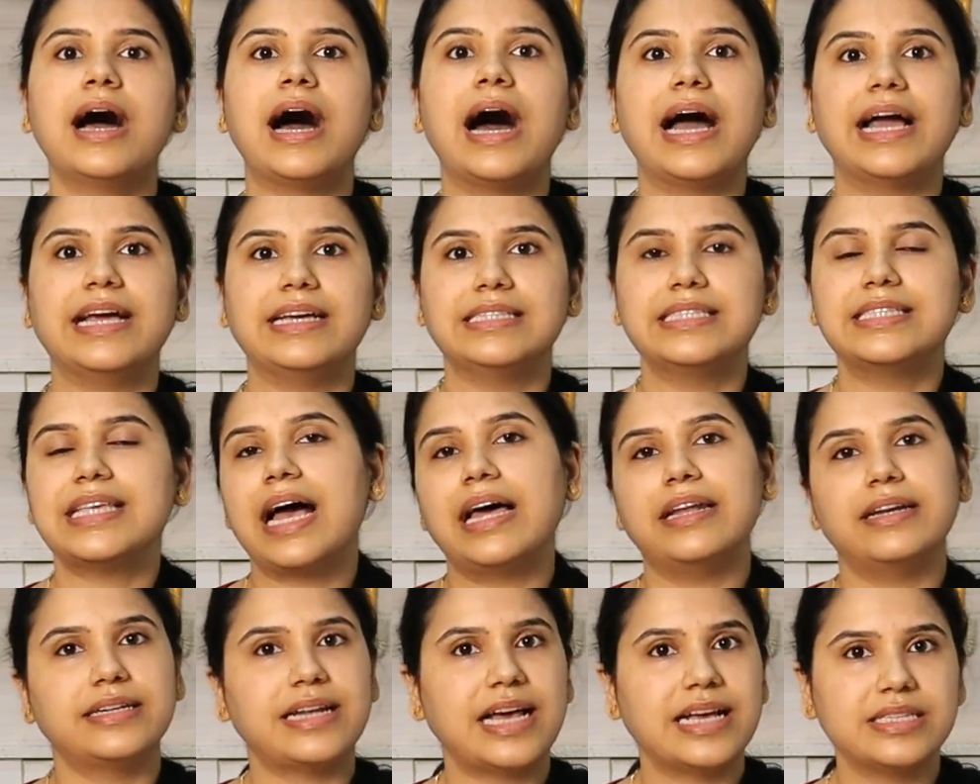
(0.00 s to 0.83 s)
I
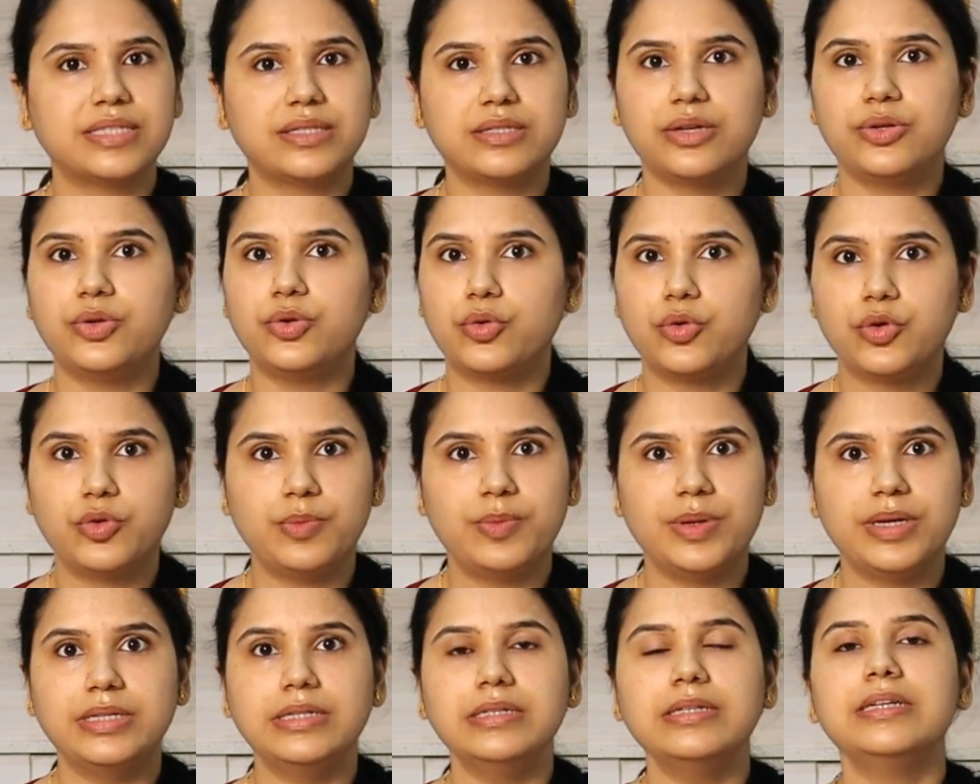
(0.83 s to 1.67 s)
sanitize the
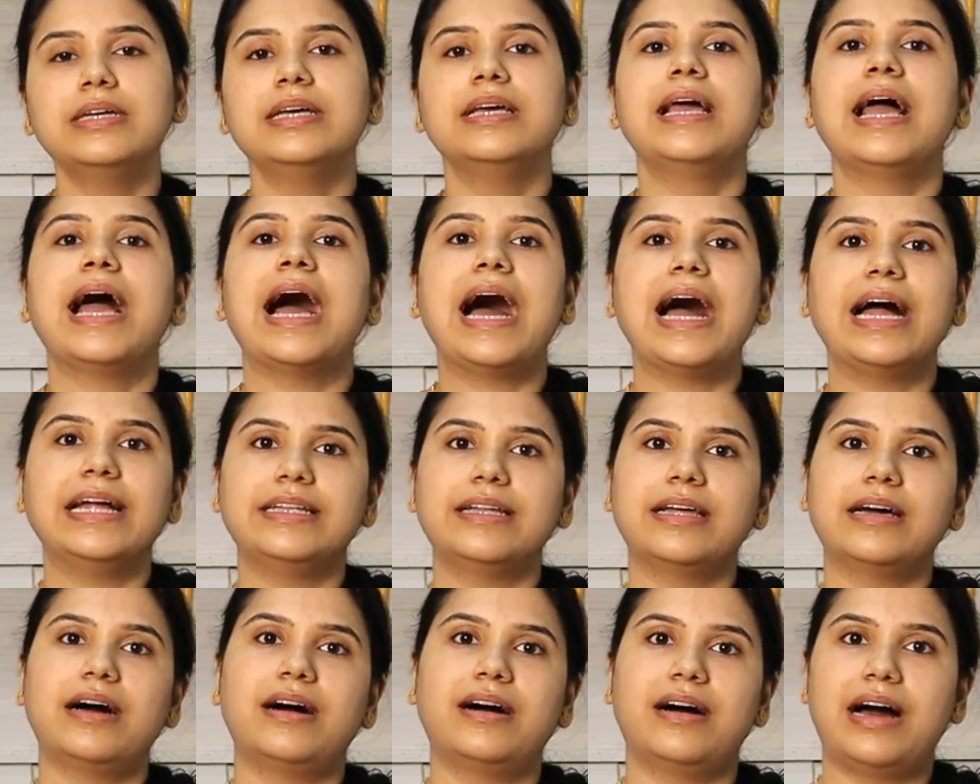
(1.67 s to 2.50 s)
doorbell,
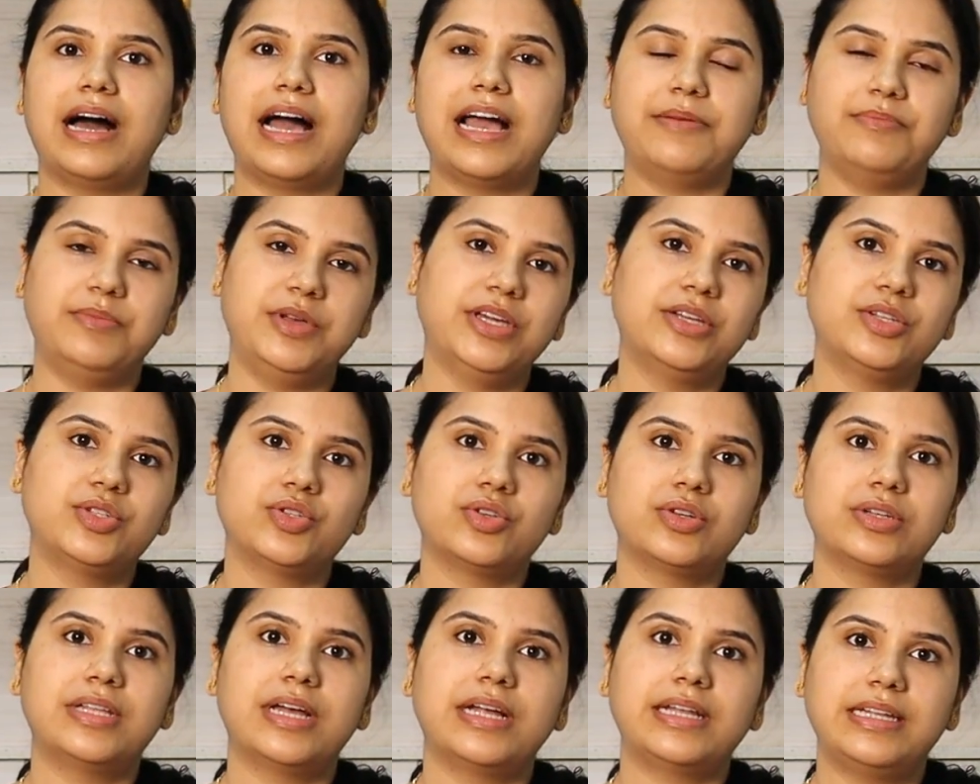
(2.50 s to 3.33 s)
and uh, I make
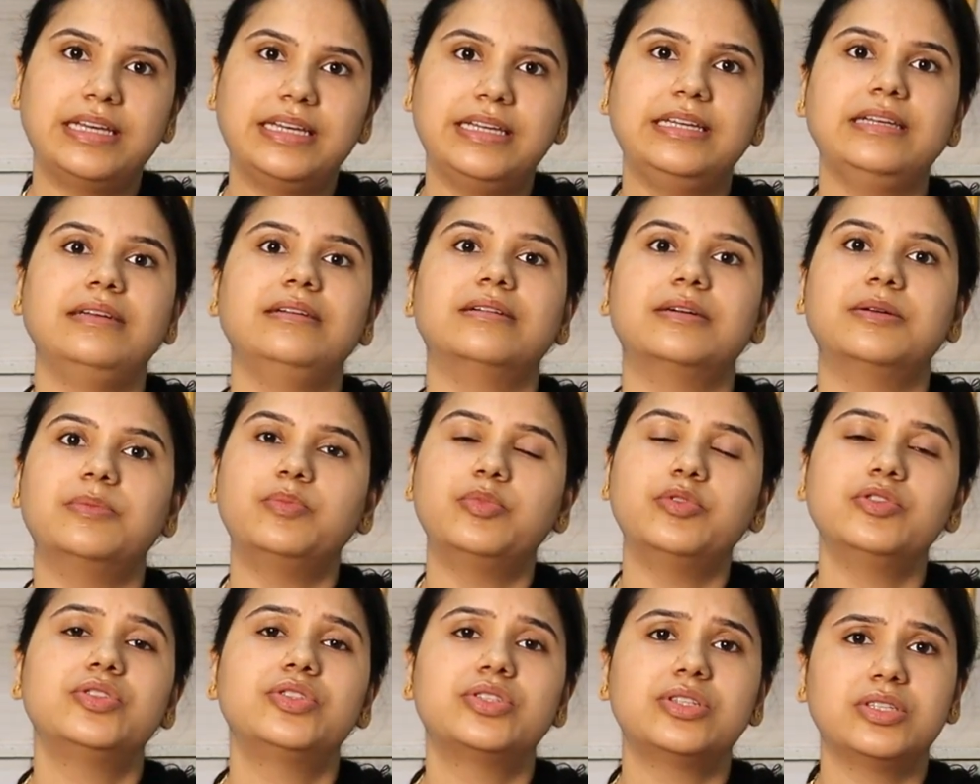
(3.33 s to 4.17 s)
sure that he uh,
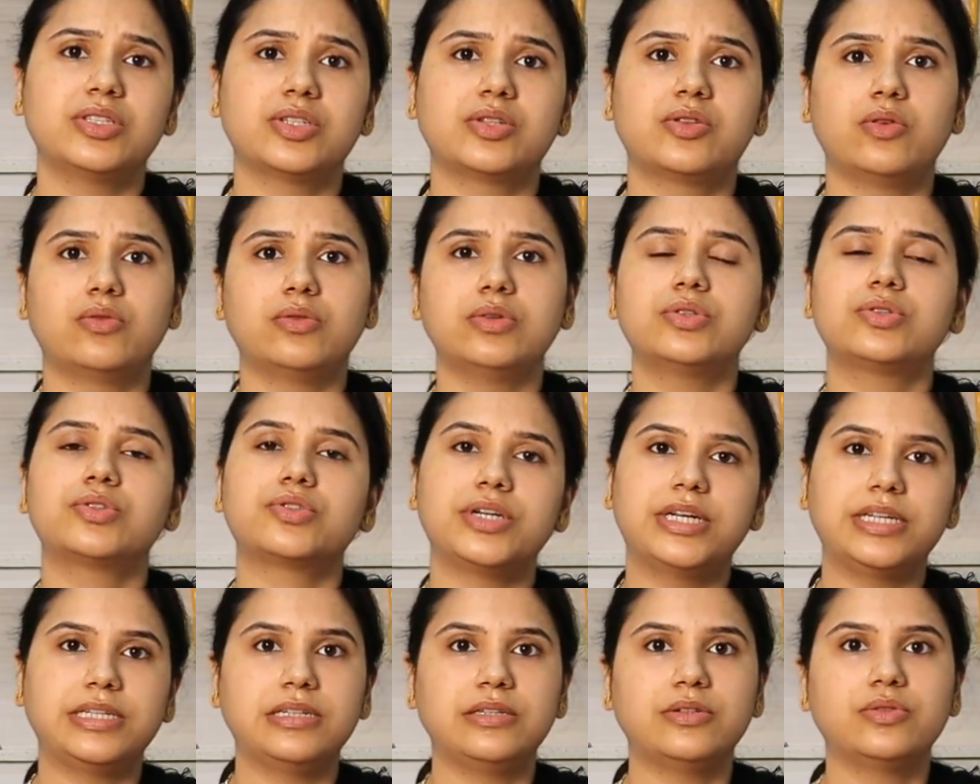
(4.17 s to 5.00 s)
puts his clothes
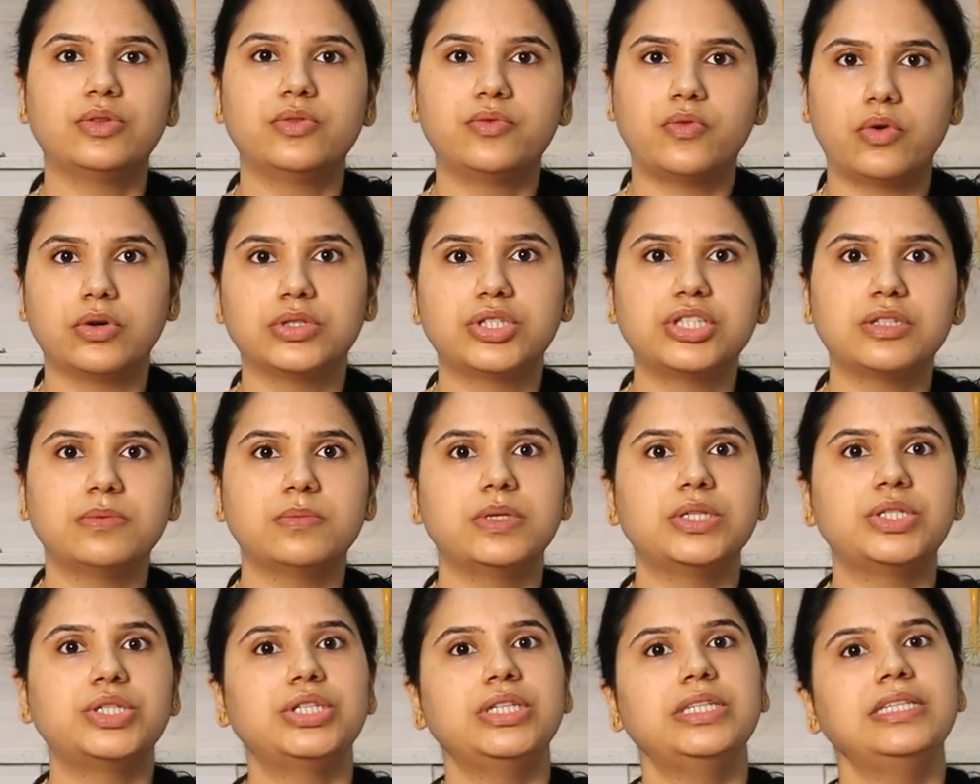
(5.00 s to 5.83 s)
straight into the washing
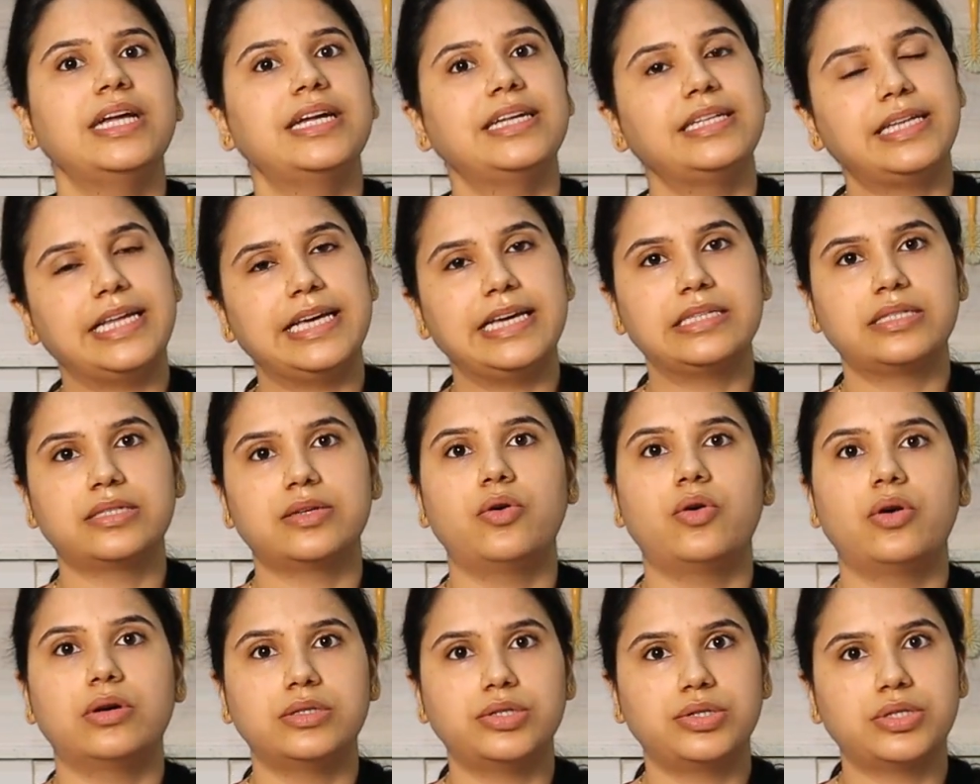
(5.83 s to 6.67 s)
machine and takes
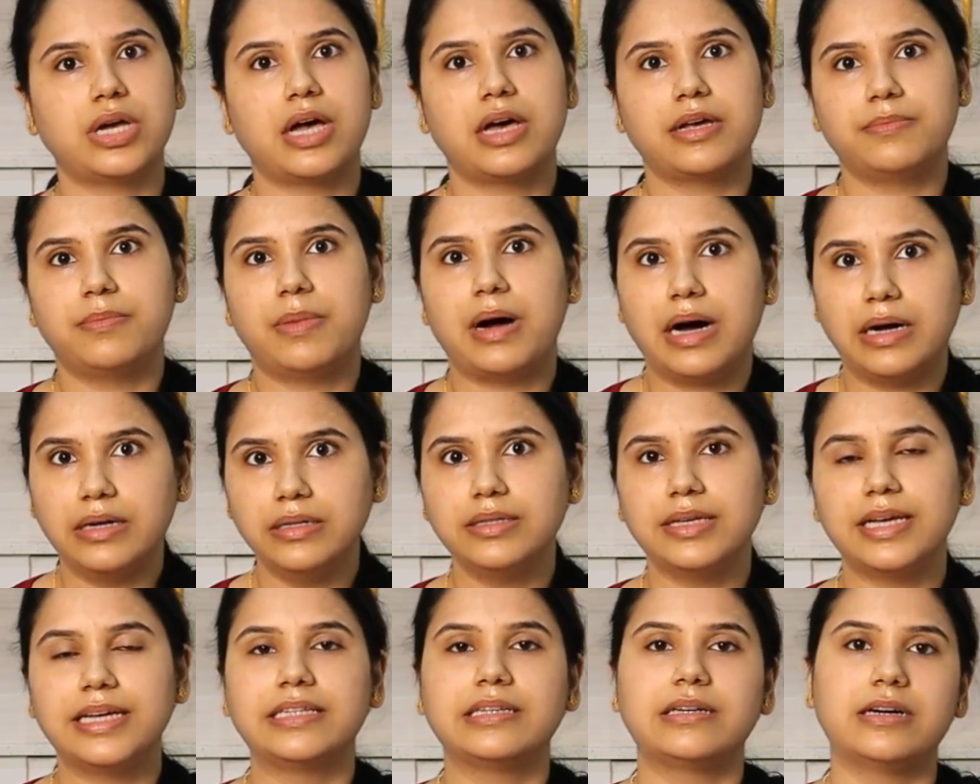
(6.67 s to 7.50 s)
a hot shower
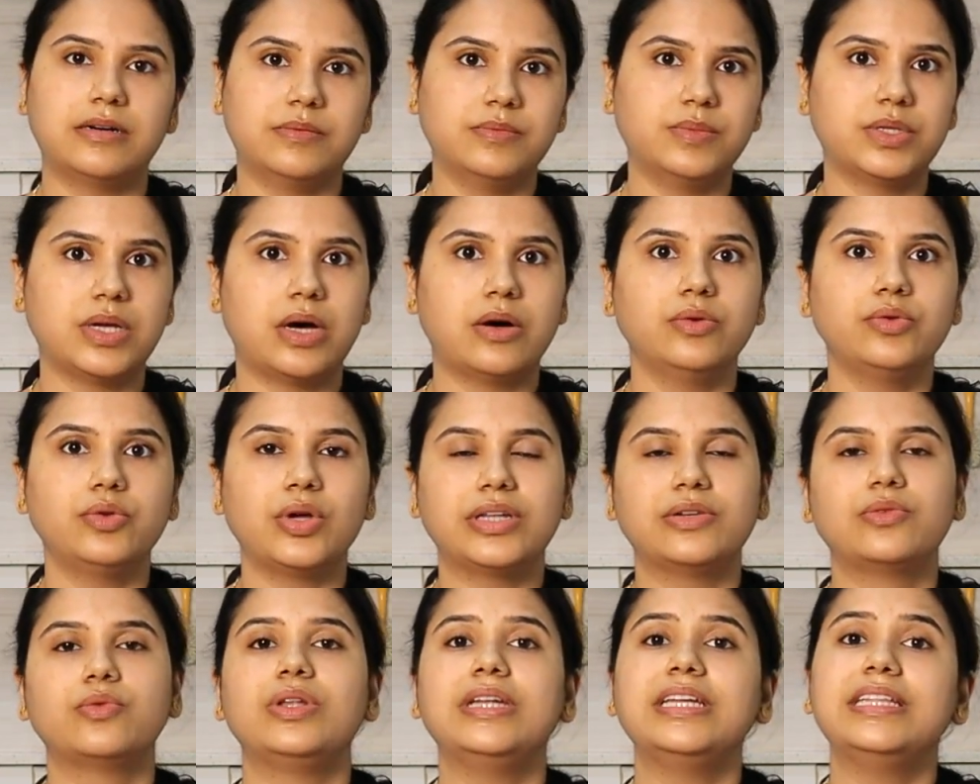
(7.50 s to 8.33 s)
bath and comes out,
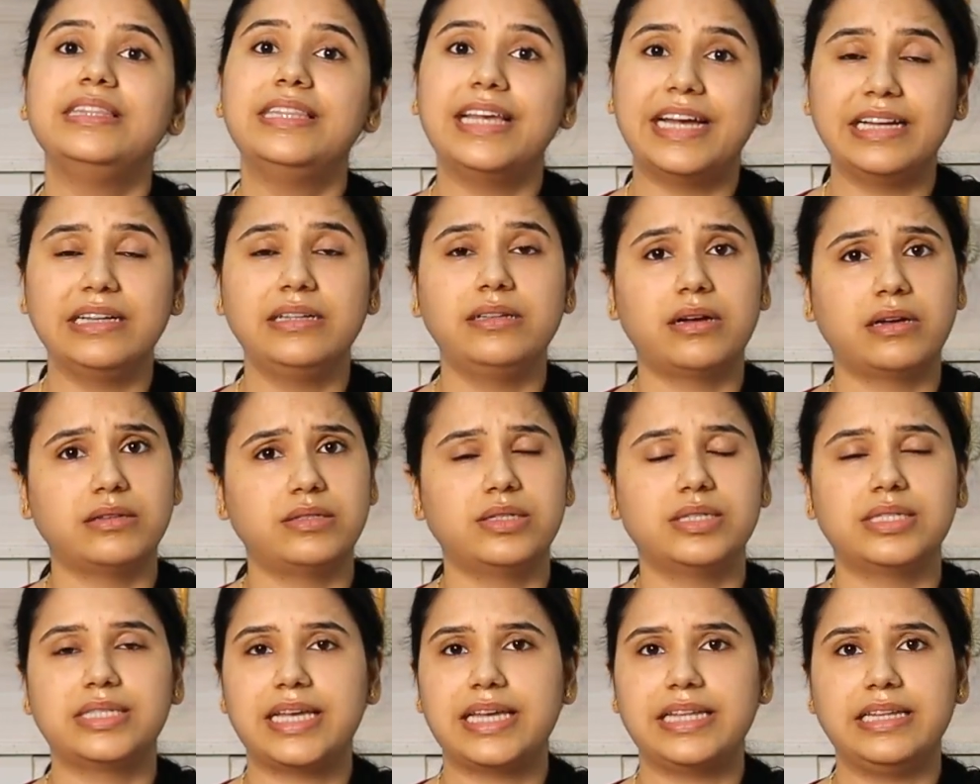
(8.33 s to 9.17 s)
and only then
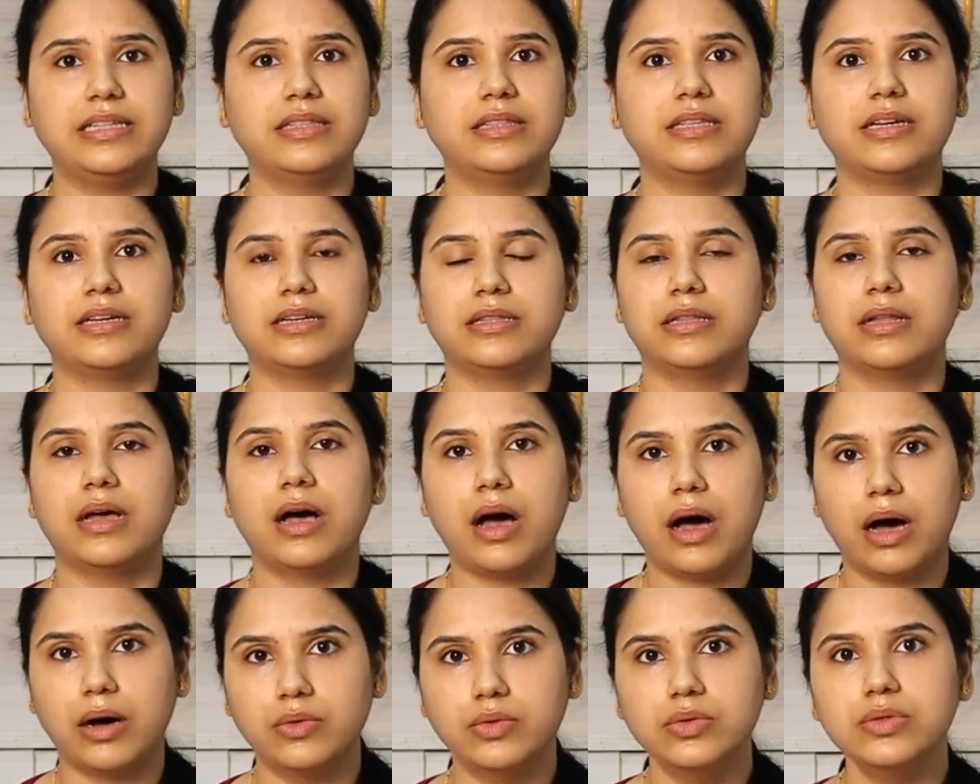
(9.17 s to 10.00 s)
touches anything in the
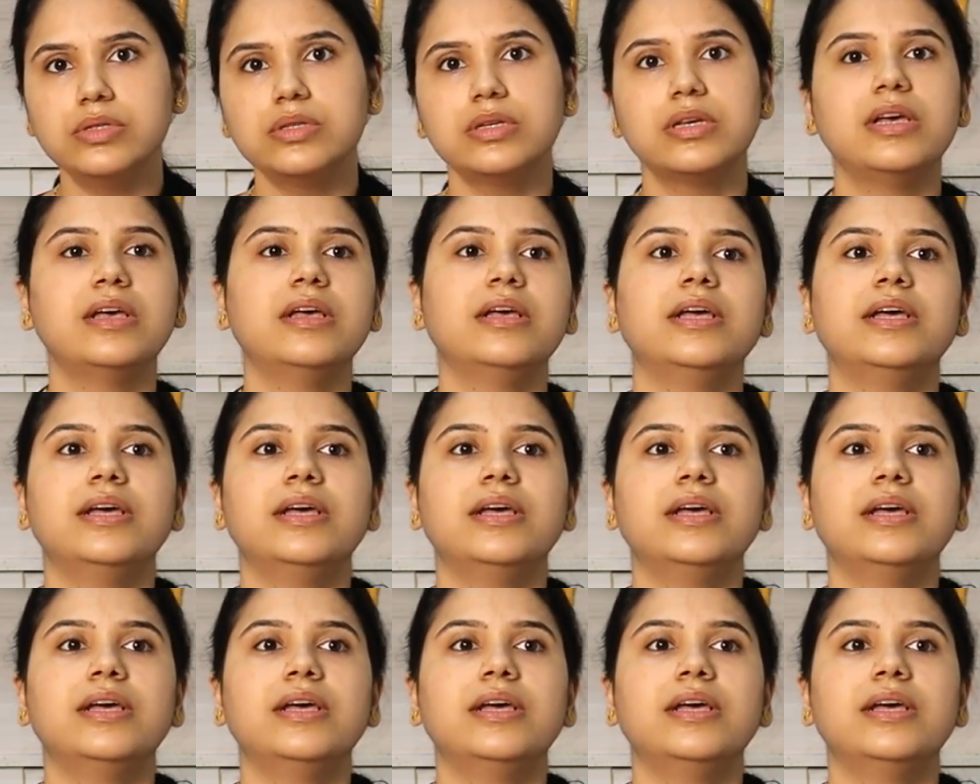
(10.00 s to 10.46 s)
house.